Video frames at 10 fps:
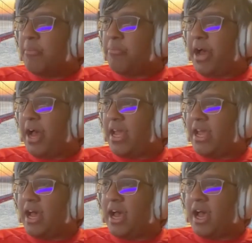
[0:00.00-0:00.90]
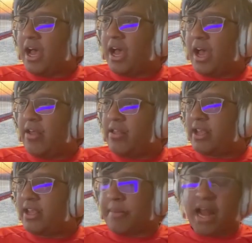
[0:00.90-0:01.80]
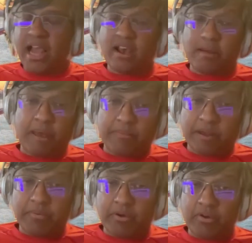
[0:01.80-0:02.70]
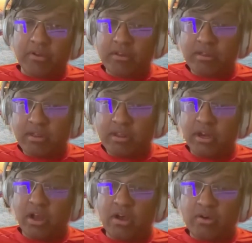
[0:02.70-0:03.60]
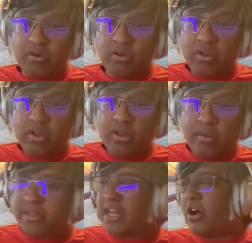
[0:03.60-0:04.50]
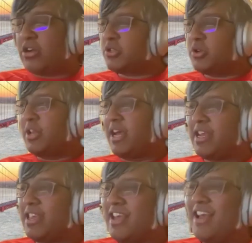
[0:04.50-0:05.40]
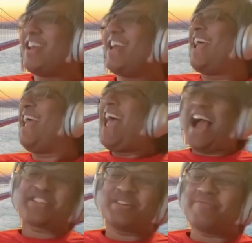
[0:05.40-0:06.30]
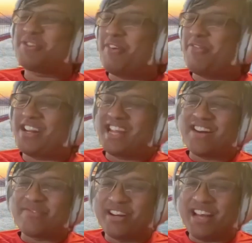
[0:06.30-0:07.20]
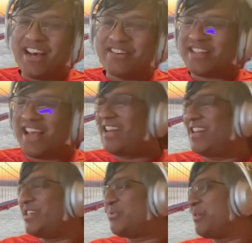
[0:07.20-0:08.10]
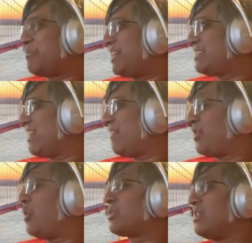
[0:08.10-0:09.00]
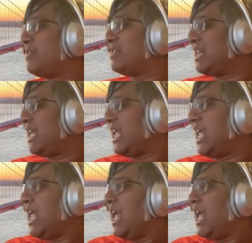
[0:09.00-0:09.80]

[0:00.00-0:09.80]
by like, I mean, I come at people, you know. But then also, like, Actually, so my friend Leighton Woodhouse, I had lunch with him in SF in Oakland recently,